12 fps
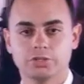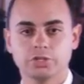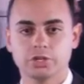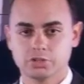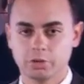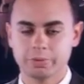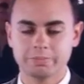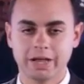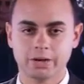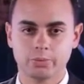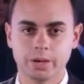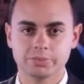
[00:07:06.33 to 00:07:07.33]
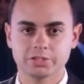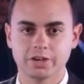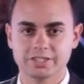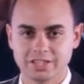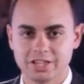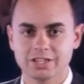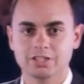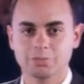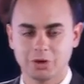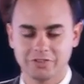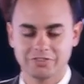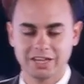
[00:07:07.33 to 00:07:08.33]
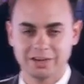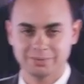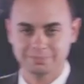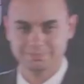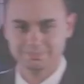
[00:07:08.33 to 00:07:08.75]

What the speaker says: Dukascopy Bank website. Goodbye for now.